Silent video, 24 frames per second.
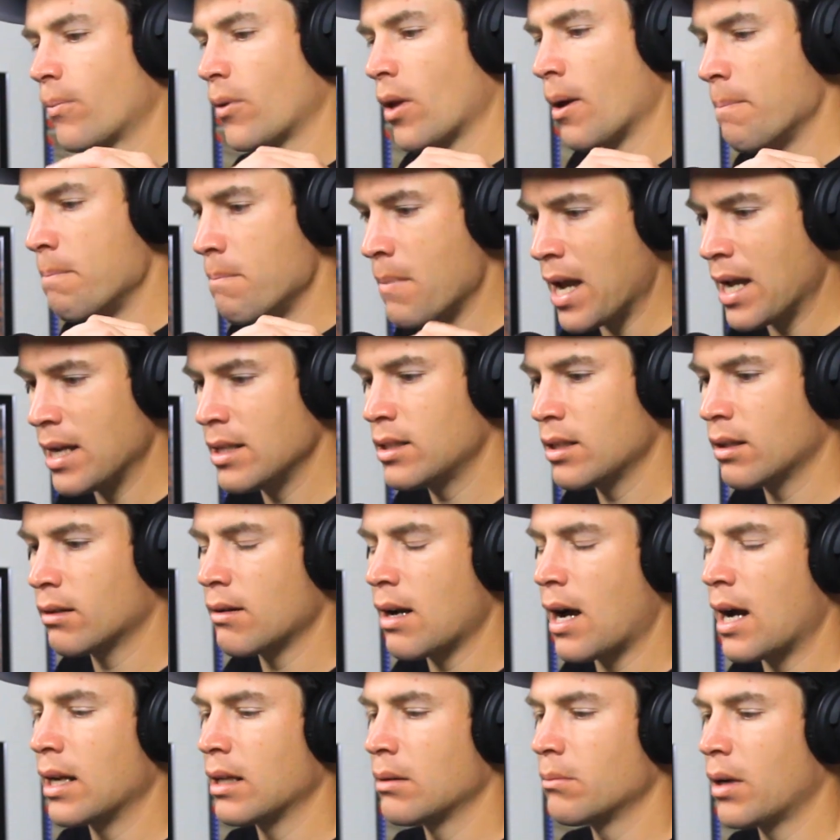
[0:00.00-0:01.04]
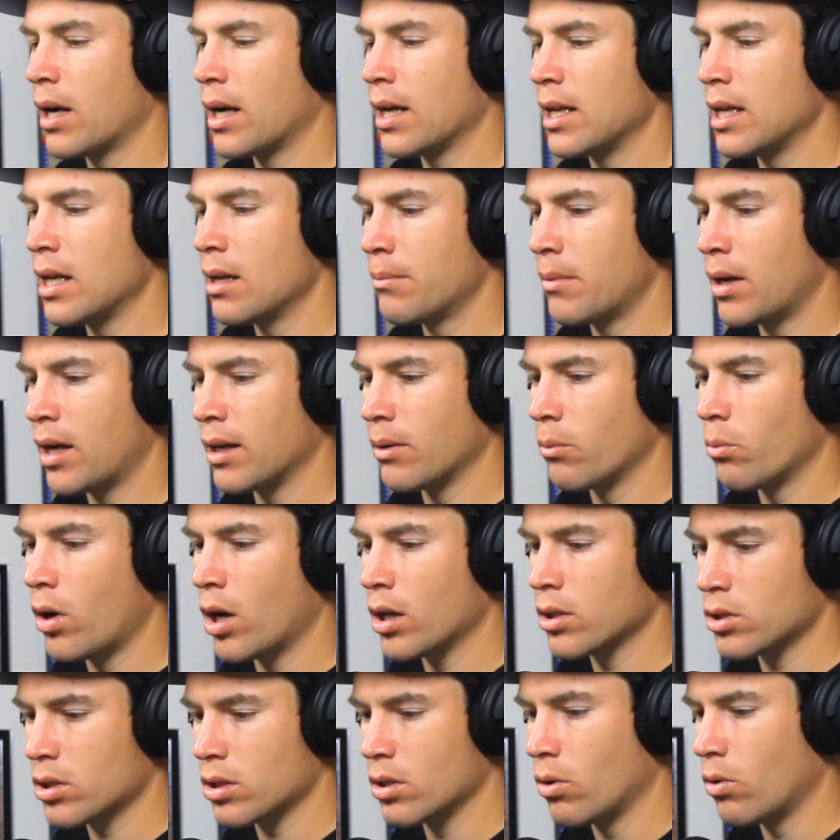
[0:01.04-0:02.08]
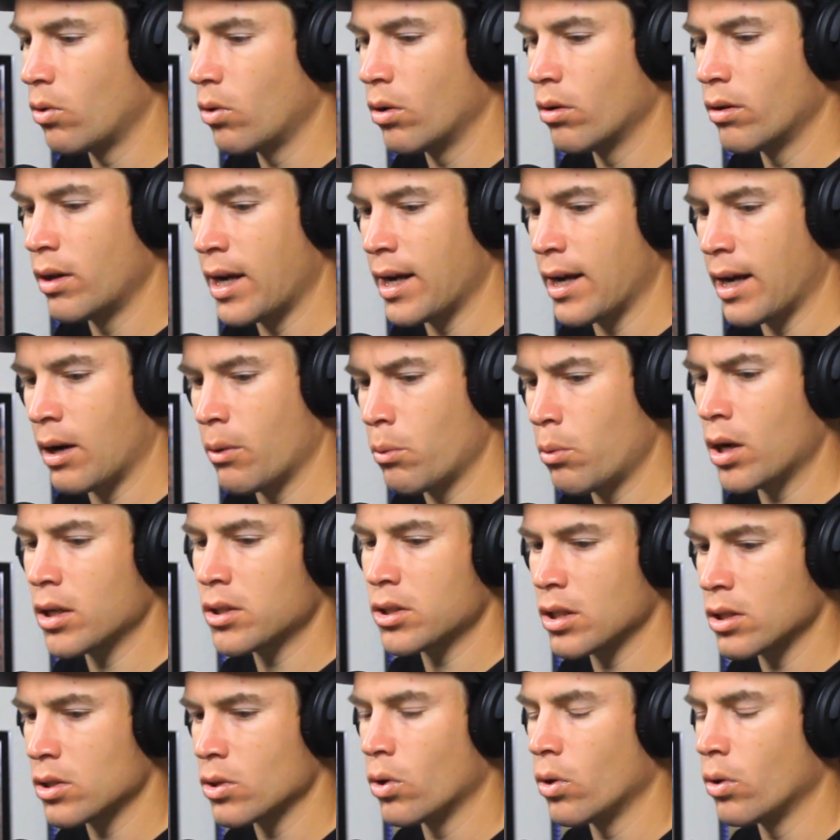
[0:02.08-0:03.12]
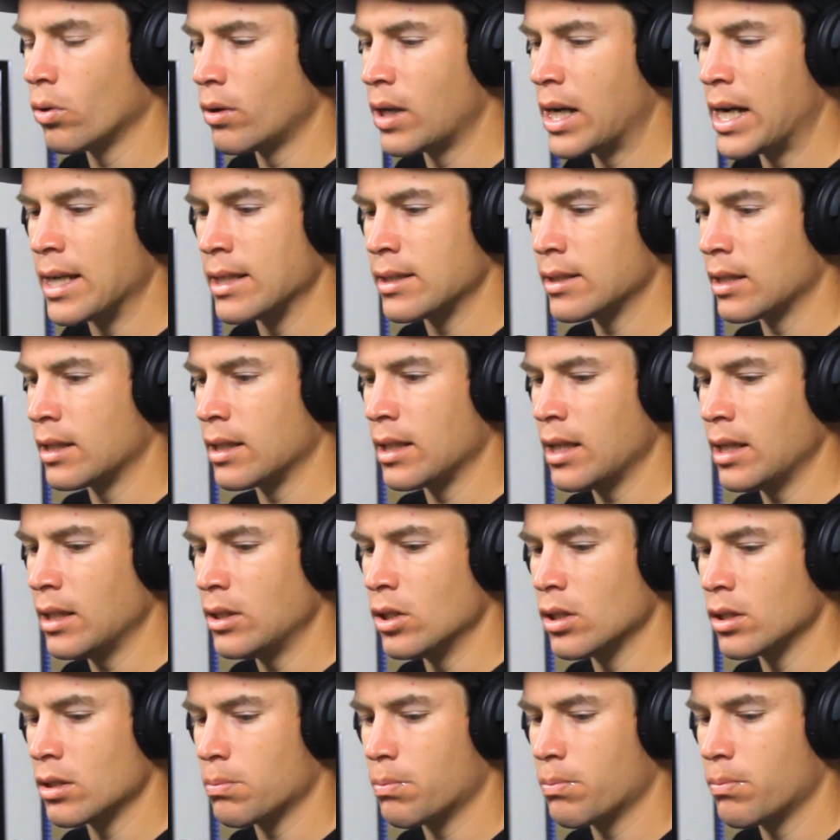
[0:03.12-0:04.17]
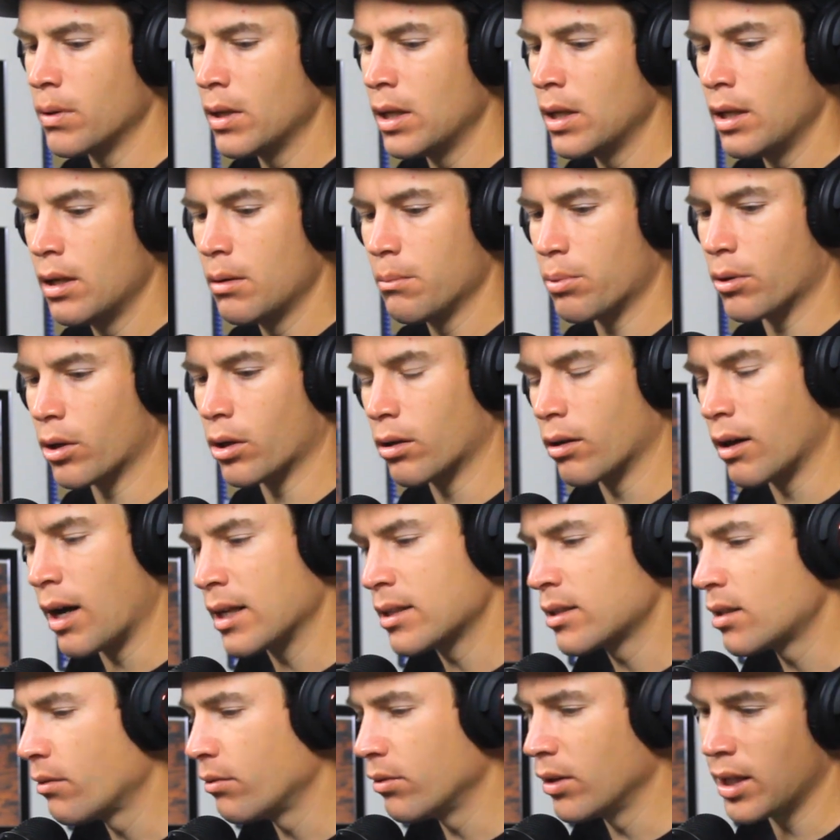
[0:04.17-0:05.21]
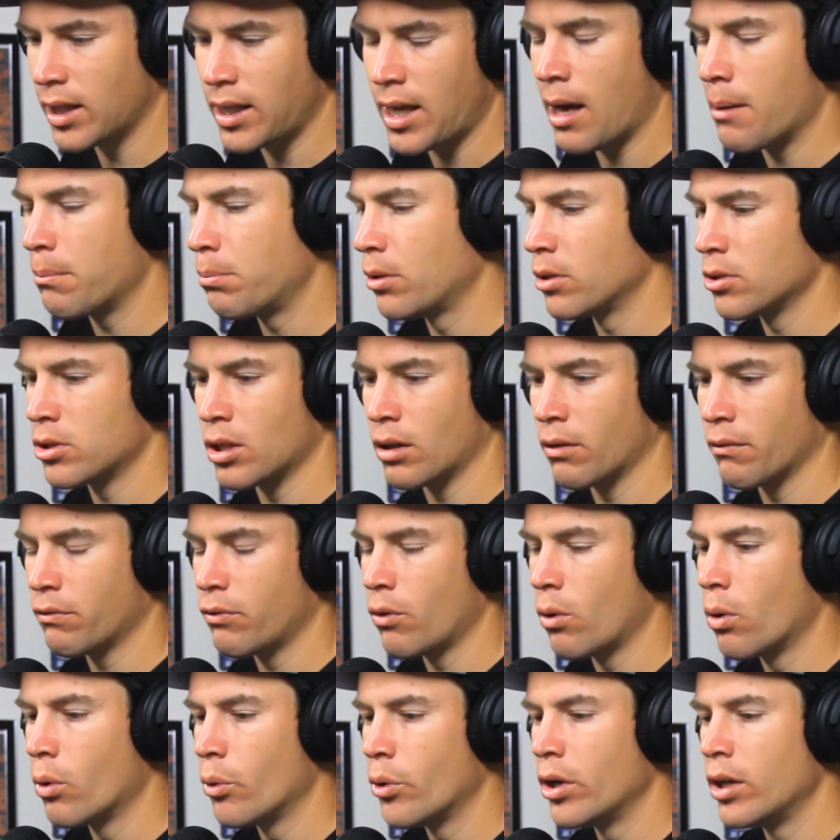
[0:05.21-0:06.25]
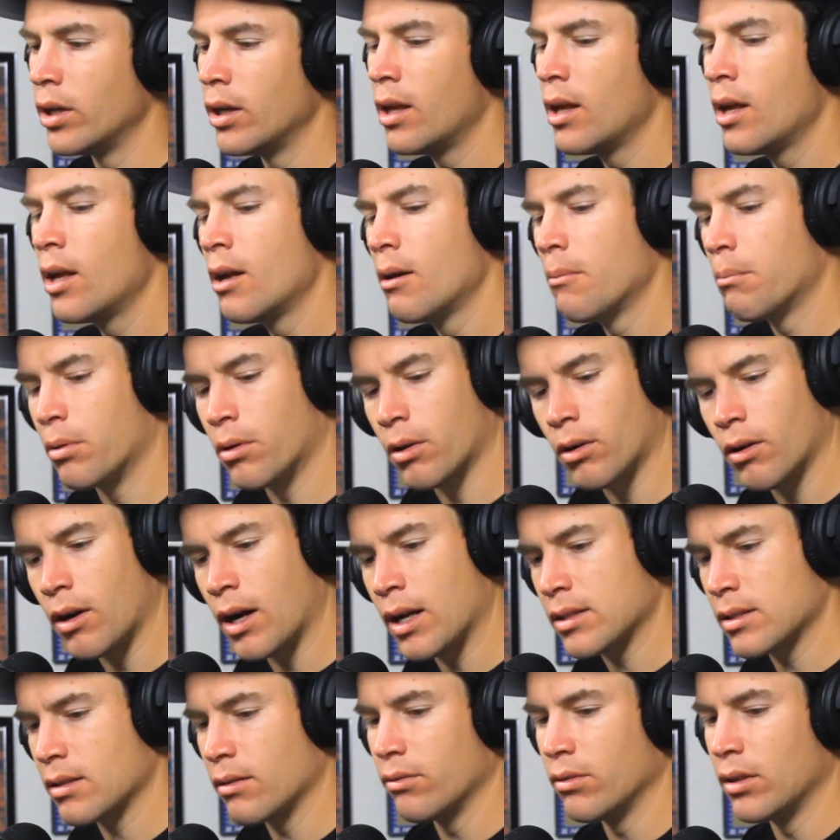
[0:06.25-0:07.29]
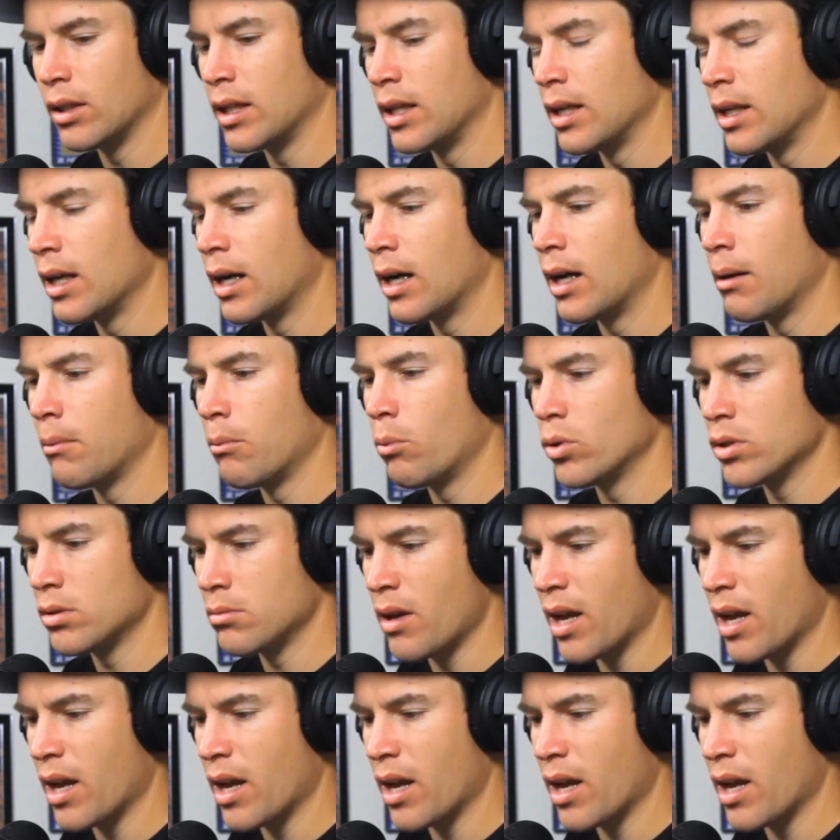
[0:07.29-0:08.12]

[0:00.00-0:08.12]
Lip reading: Amazing riding by him. I watched this whole race, and he just progressively kept pushing forward, progressively was